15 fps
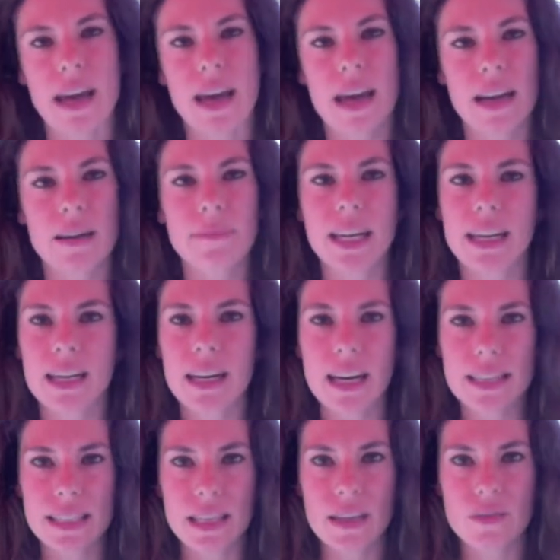and I'm getting an
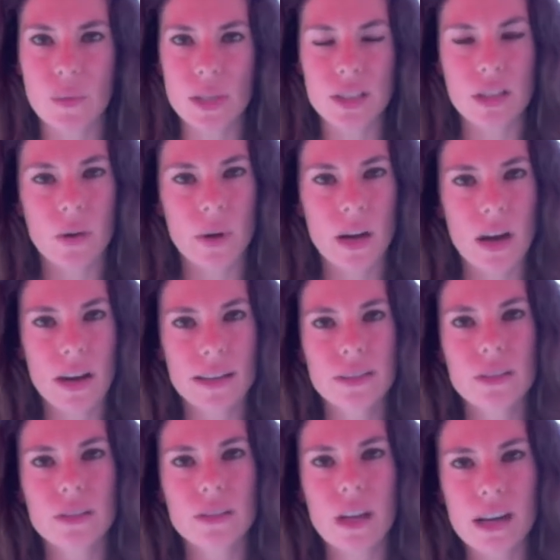idea of what's going on in
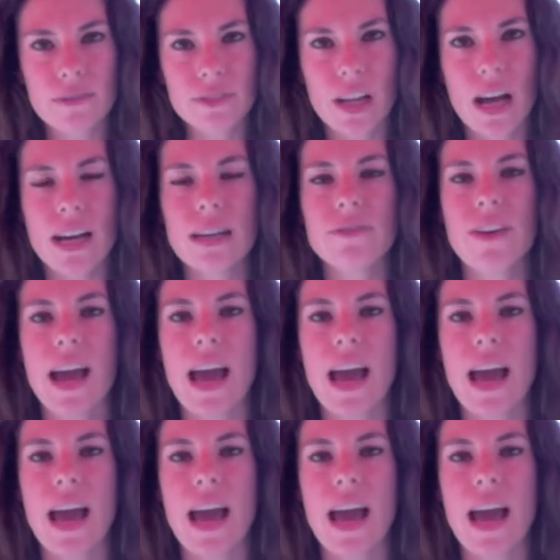your love life